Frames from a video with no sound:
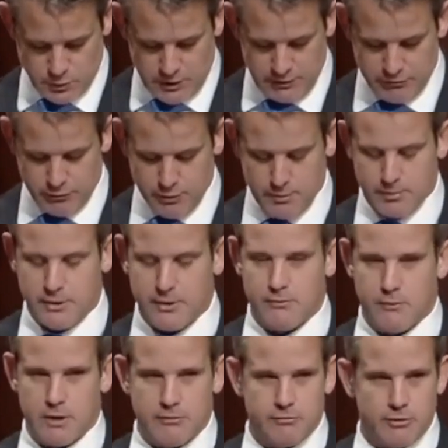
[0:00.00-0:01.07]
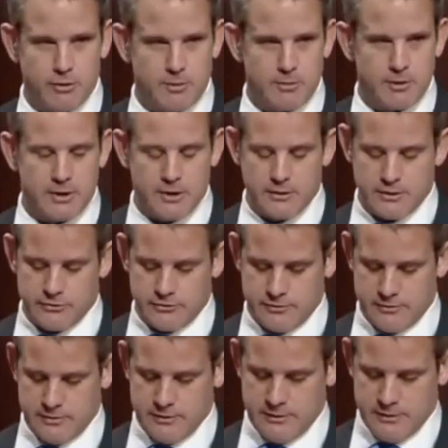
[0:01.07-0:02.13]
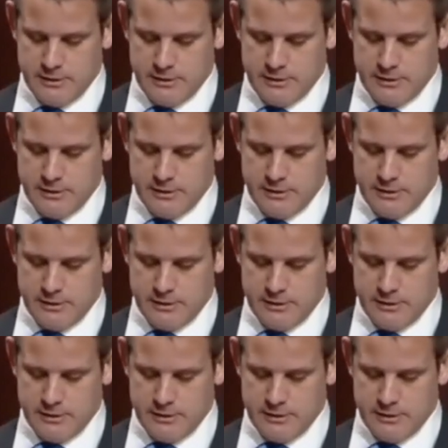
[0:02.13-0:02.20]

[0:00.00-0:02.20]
one floor below us,